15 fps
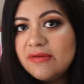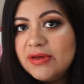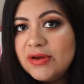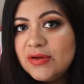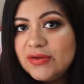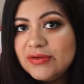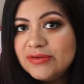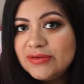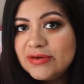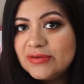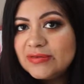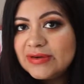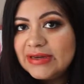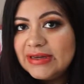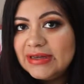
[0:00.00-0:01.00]
it on
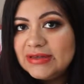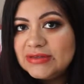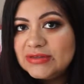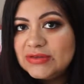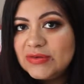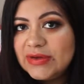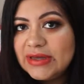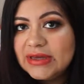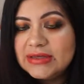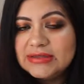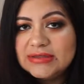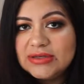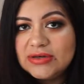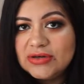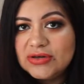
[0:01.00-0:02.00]
already, so I can
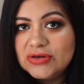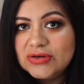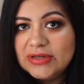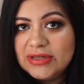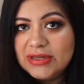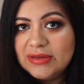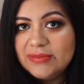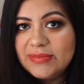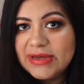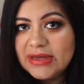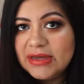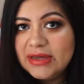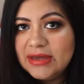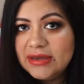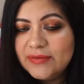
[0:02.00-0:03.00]
start curling
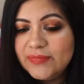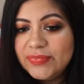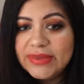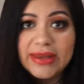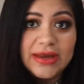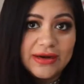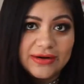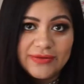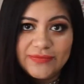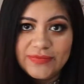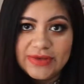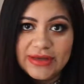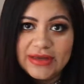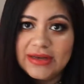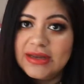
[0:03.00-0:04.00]
my hair.
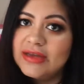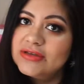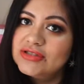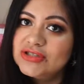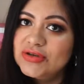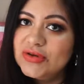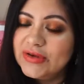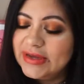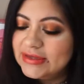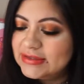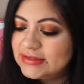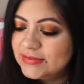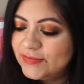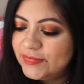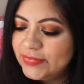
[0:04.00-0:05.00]
I can show you guys.
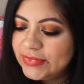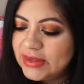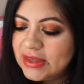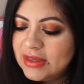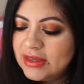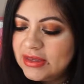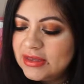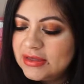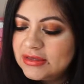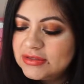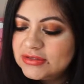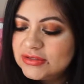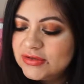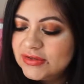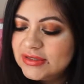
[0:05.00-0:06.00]

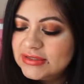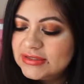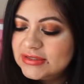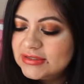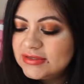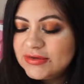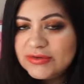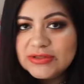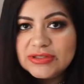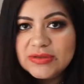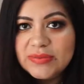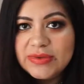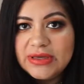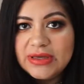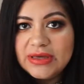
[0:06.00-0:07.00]
So this is going to
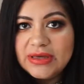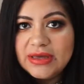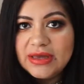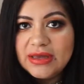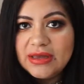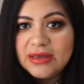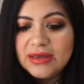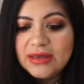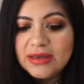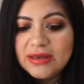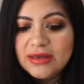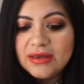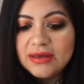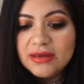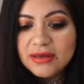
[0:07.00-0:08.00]
be a